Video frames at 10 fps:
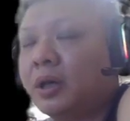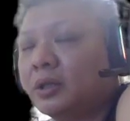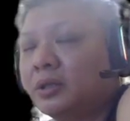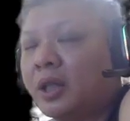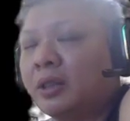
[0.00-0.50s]

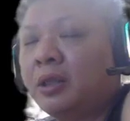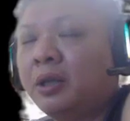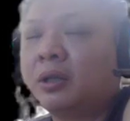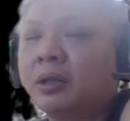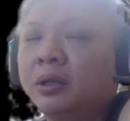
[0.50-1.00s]
stunting
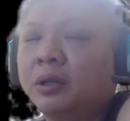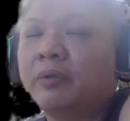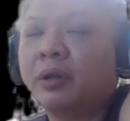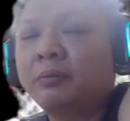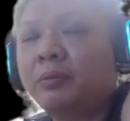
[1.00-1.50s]
the
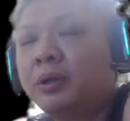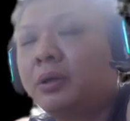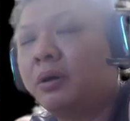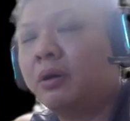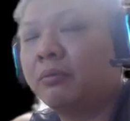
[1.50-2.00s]
development
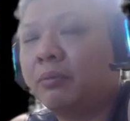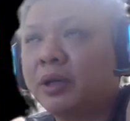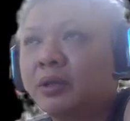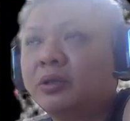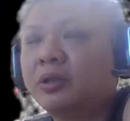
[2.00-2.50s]
of
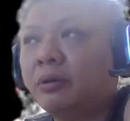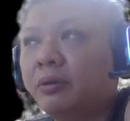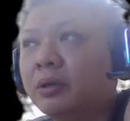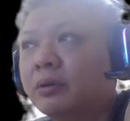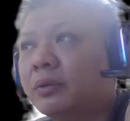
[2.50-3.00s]
Black's chariot
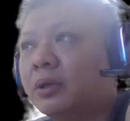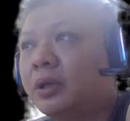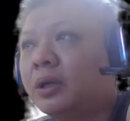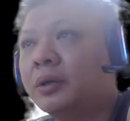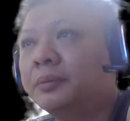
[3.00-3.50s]
over
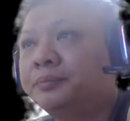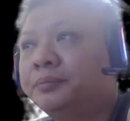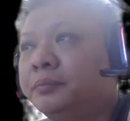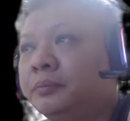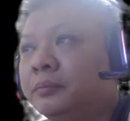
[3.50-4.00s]
here.
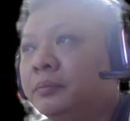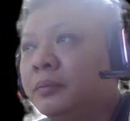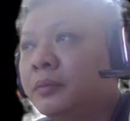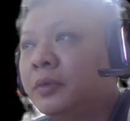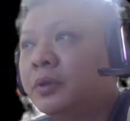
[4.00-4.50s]

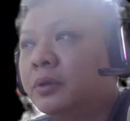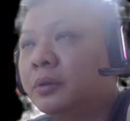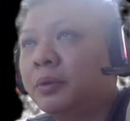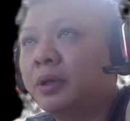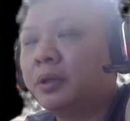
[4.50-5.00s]
So
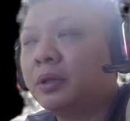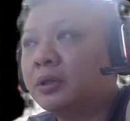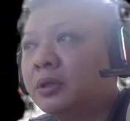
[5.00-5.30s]
Black does